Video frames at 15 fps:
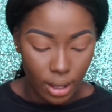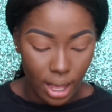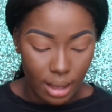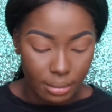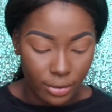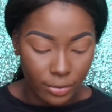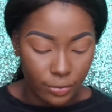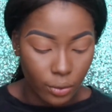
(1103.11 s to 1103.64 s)
And
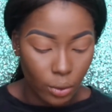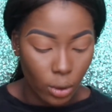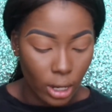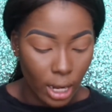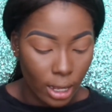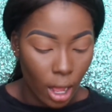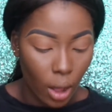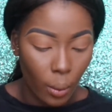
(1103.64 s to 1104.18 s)
before,
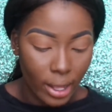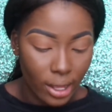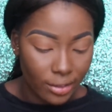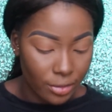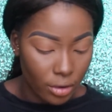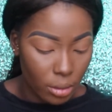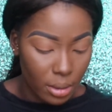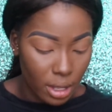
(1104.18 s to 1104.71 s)
like, I'll wait
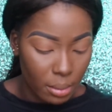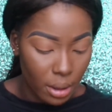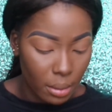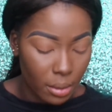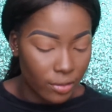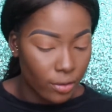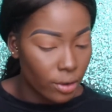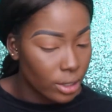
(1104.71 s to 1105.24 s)
for a bit, but
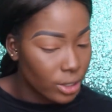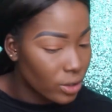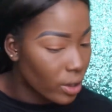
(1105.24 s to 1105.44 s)
before it